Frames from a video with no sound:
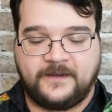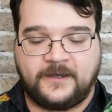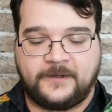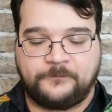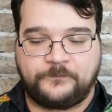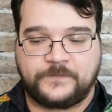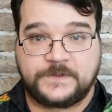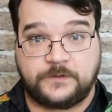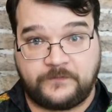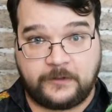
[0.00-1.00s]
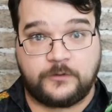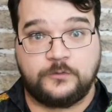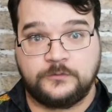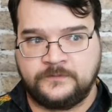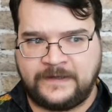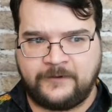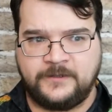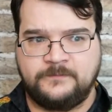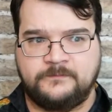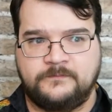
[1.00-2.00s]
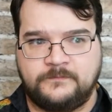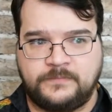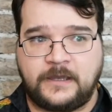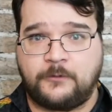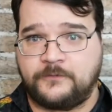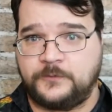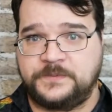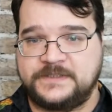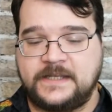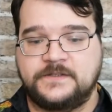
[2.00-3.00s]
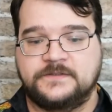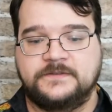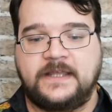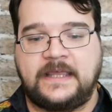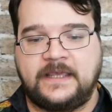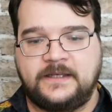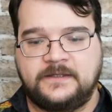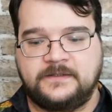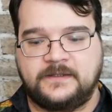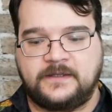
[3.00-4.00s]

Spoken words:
So very cool, very powerful potential, and